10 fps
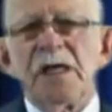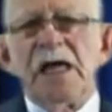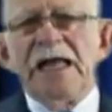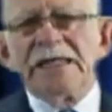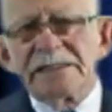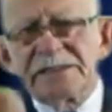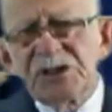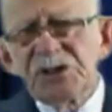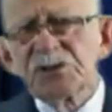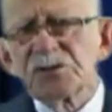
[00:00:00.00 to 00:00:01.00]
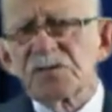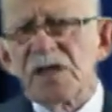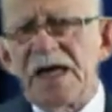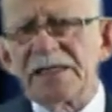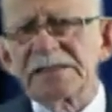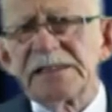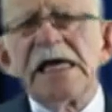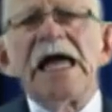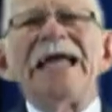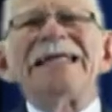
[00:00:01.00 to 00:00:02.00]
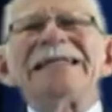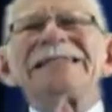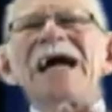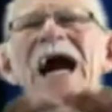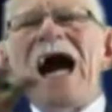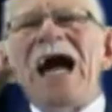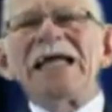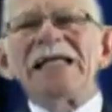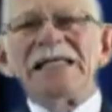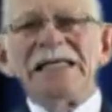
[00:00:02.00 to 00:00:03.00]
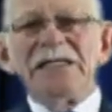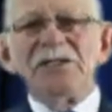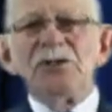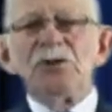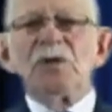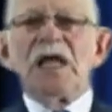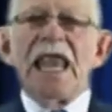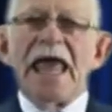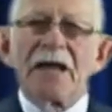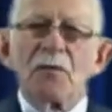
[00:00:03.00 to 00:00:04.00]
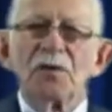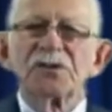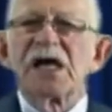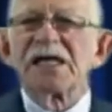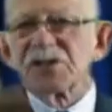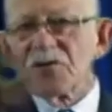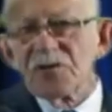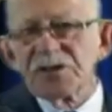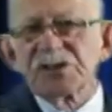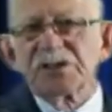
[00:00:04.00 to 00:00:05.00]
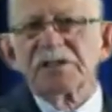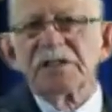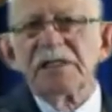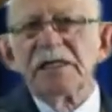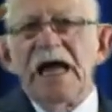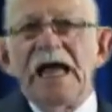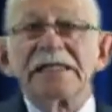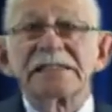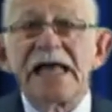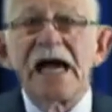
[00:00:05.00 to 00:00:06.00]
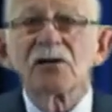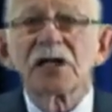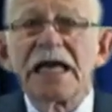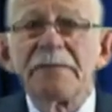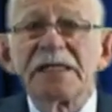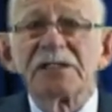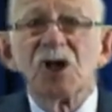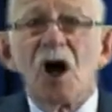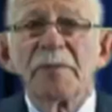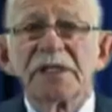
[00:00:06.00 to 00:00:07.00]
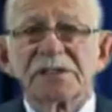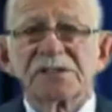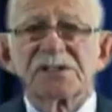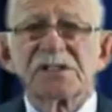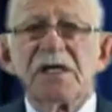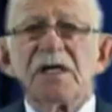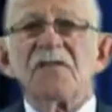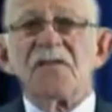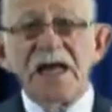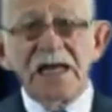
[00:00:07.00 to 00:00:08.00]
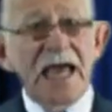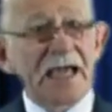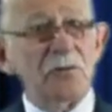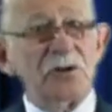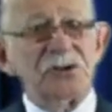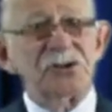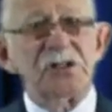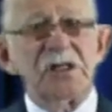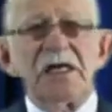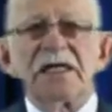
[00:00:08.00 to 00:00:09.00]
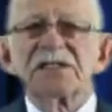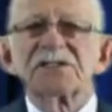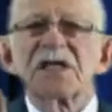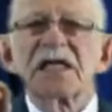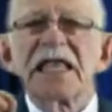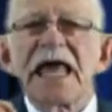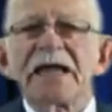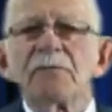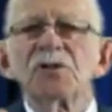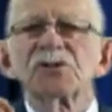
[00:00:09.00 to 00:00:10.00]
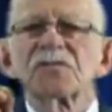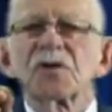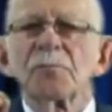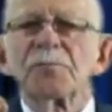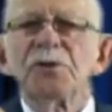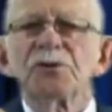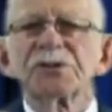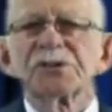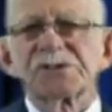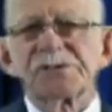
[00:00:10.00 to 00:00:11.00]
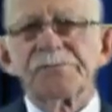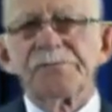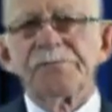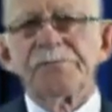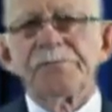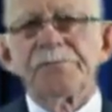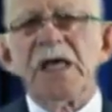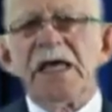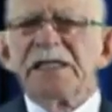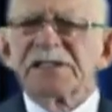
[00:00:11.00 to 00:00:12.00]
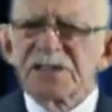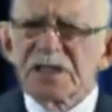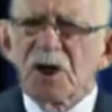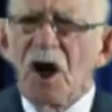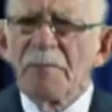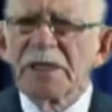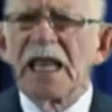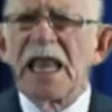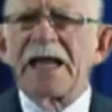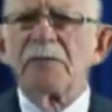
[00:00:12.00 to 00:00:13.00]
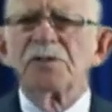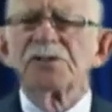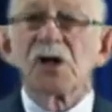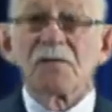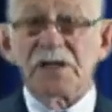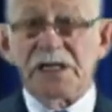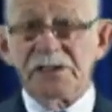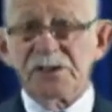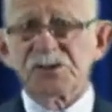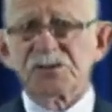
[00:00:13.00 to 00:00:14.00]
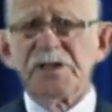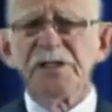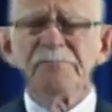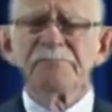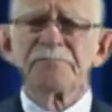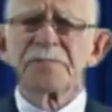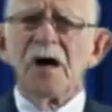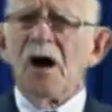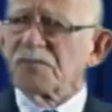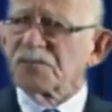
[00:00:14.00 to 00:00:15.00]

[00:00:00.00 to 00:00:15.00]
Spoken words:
In addition to that, an entirely new language has arisen and is now claiming dominance. That language is the language of computers. It is the common language of industry, of